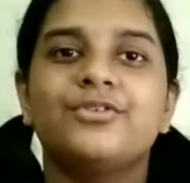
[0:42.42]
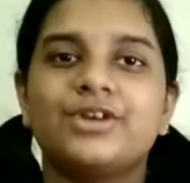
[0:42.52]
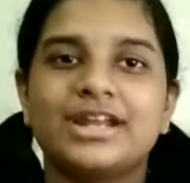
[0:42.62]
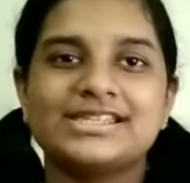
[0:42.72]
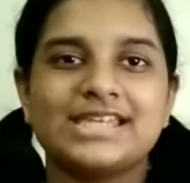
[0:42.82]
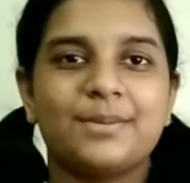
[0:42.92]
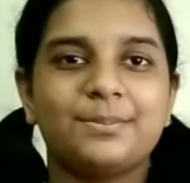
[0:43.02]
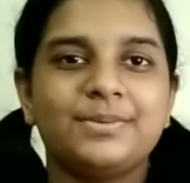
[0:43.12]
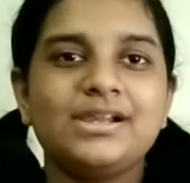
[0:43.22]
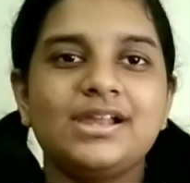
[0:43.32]
For
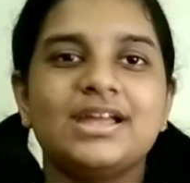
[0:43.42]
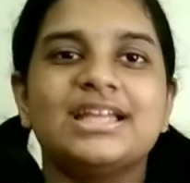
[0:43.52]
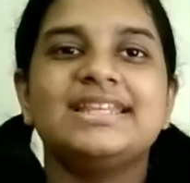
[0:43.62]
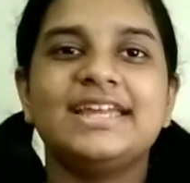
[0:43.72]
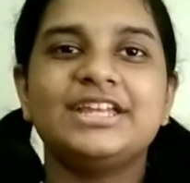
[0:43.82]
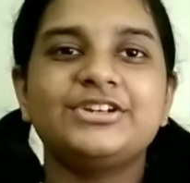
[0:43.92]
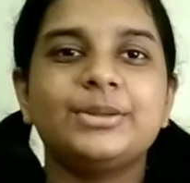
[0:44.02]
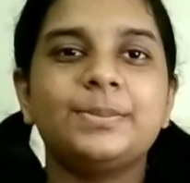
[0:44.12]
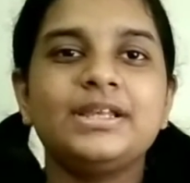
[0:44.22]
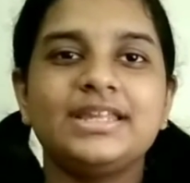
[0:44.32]
example, the
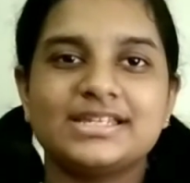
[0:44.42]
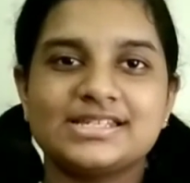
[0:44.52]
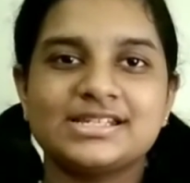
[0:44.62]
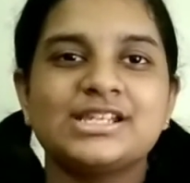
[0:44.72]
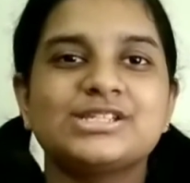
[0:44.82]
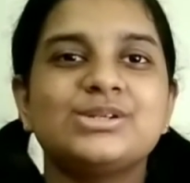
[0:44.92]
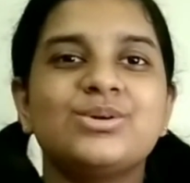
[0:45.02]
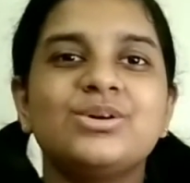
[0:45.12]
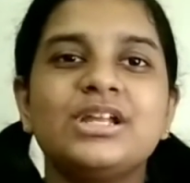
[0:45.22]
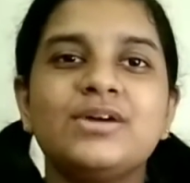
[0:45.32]
intrepid kitten
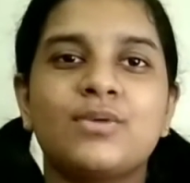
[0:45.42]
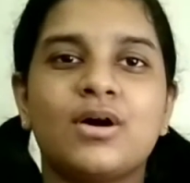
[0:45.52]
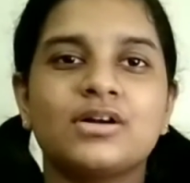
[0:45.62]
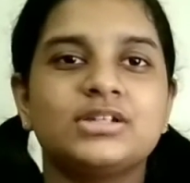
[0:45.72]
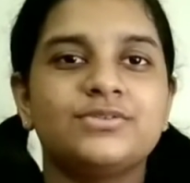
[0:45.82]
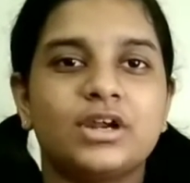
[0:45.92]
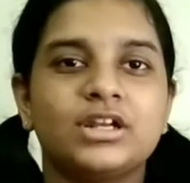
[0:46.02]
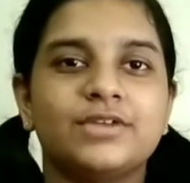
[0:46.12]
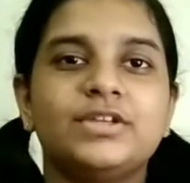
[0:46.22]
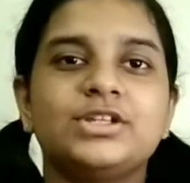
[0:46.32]
slowly walked in
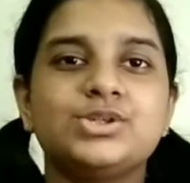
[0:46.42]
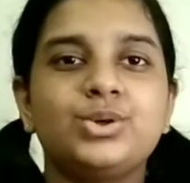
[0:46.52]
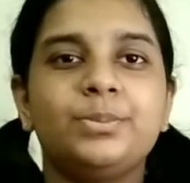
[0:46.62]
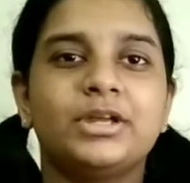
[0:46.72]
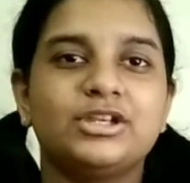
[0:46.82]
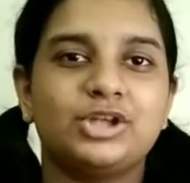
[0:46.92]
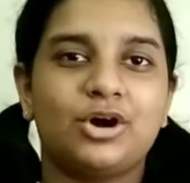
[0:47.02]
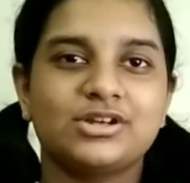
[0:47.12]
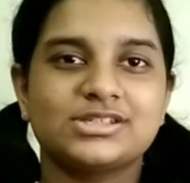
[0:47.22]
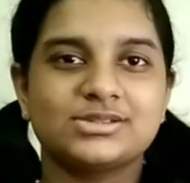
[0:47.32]
front of the 2 big
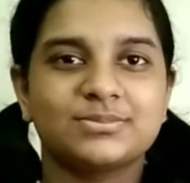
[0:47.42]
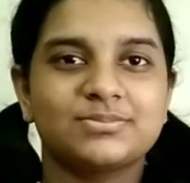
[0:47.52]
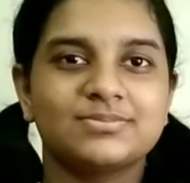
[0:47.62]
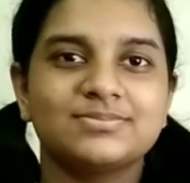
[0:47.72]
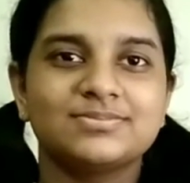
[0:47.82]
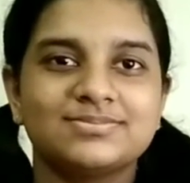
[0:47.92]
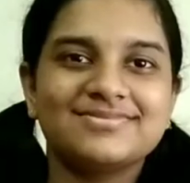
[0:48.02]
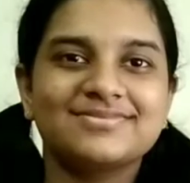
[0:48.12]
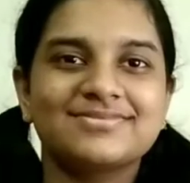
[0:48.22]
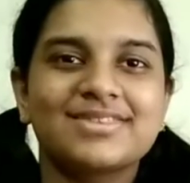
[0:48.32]
dogs.
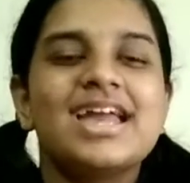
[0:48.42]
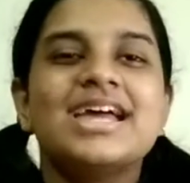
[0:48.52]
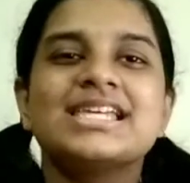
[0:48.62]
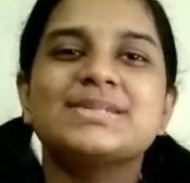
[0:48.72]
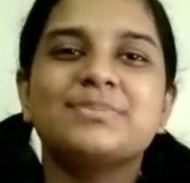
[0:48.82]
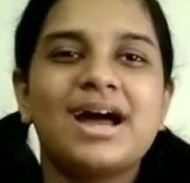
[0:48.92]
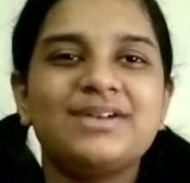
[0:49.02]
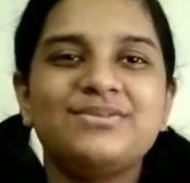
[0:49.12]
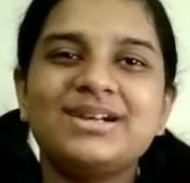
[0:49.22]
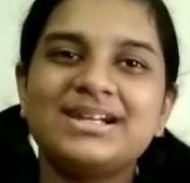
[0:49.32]

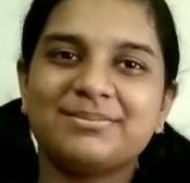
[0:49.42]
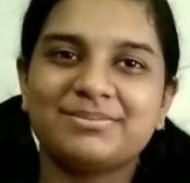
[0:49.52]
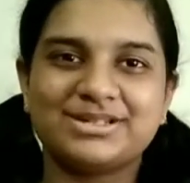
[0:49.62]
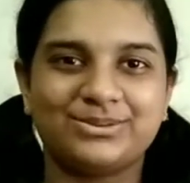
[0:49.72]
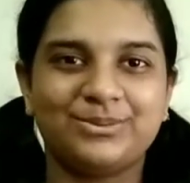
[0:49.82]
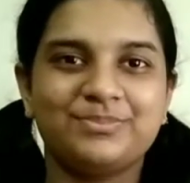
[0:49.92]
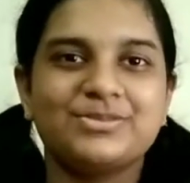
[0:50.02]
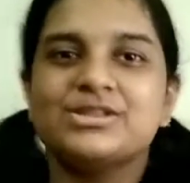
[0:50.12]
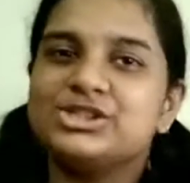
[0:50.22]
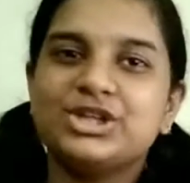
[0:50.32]
Smart word number 2.
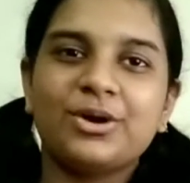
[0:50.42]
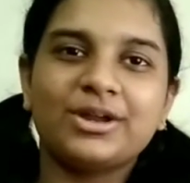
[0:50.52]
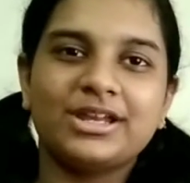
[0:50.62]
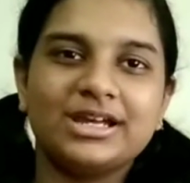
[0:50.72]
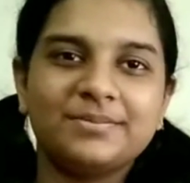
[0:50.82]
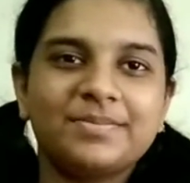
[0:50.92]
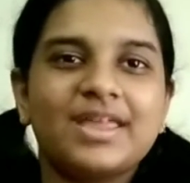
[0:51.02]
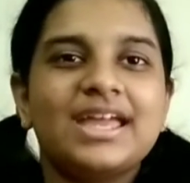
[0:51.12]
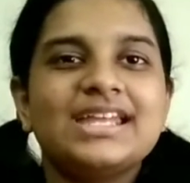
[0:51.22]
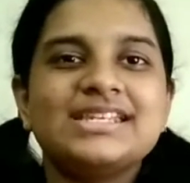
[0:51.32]
Jocular.
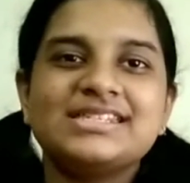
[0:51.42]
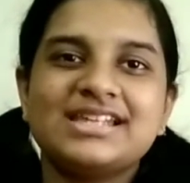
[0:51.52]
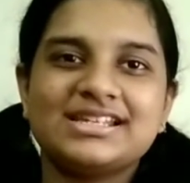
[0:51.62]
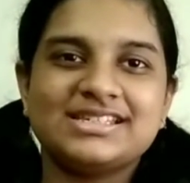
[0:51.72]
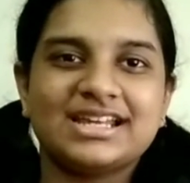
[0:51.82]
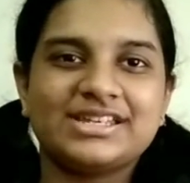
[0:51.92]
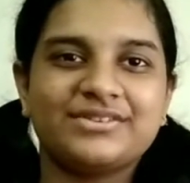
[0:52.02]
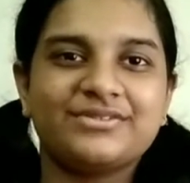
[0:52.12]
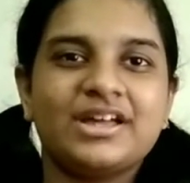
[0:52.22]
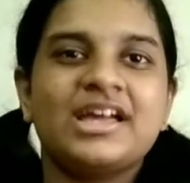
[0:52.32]
It is an
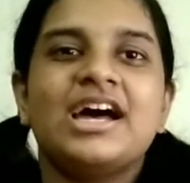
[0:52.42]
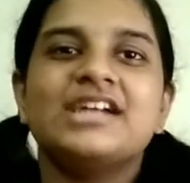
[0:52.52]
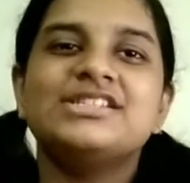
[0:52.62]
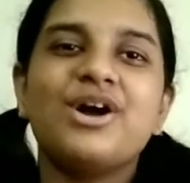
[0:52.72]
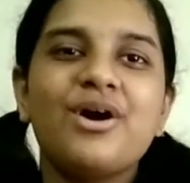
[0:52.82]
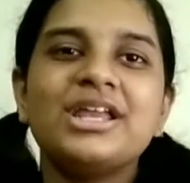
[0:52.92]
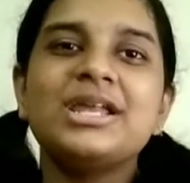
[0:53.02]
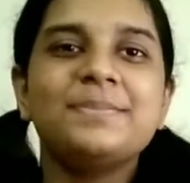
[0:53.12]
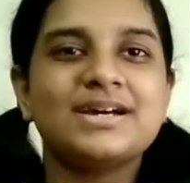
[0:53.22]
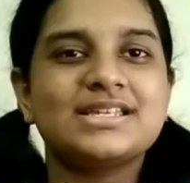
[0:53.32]
adjective. A
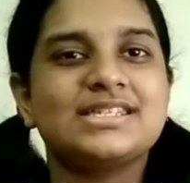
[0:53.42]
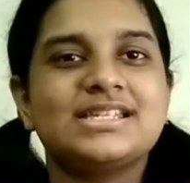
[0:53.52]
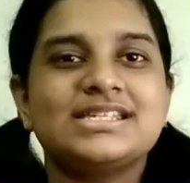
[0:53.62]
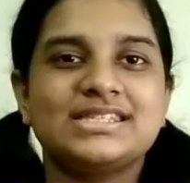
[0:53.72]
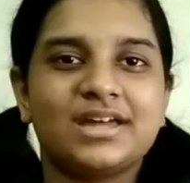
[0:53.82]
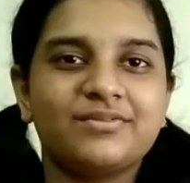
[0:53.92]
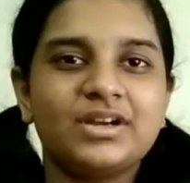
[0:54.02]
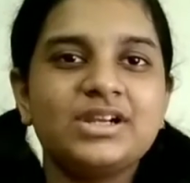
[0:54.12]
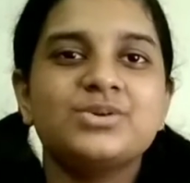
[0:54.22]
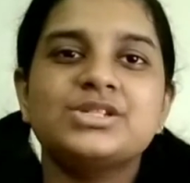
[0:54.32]
jocular person is
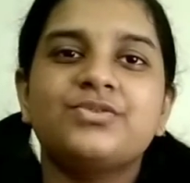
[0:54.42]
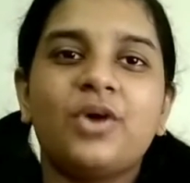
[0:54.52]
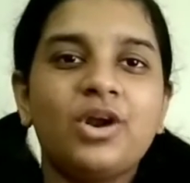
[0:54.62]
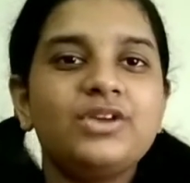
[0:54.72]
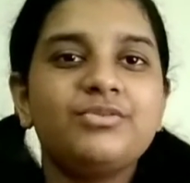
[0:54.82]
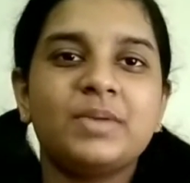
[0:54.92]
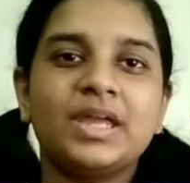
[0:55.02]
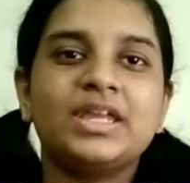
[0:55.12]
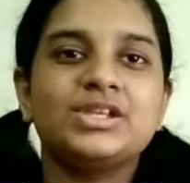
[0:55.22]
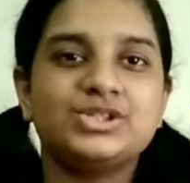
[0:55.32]
someone who is fond of
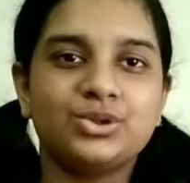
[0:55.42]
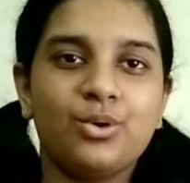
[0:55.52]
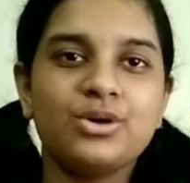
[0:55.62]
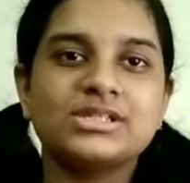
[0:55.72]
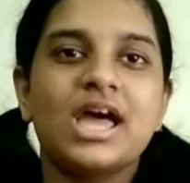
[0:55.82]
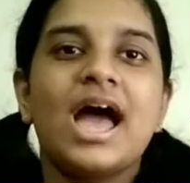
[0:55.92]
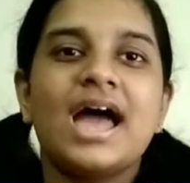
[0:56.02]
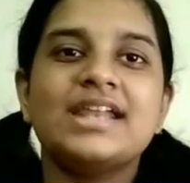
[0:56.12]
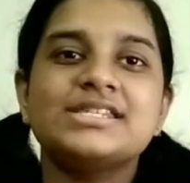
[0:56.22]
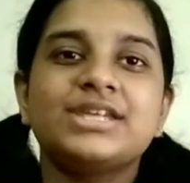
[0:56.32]
making jokes
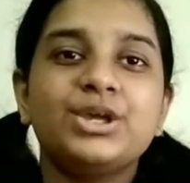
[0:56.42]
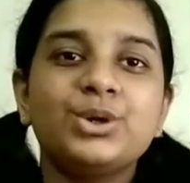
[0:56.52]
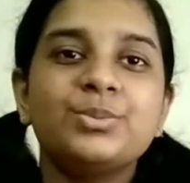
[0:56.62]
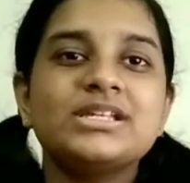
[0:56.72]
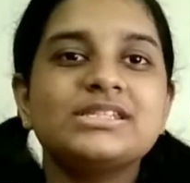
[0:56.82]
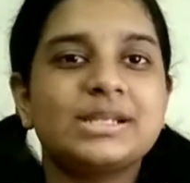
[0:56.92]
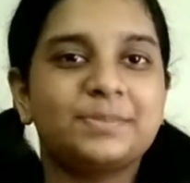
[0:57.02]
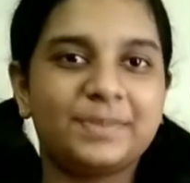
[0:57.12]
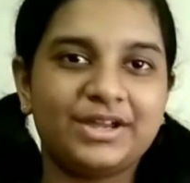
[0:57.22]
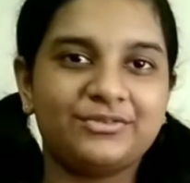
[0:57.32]
and is humorous
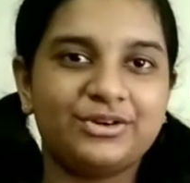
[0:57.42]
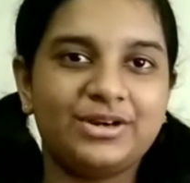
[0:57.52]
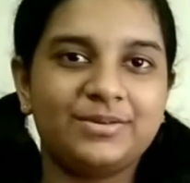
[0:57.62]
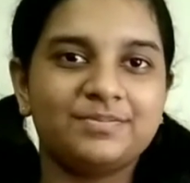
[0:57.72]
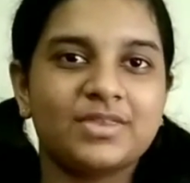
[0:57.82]
and playful.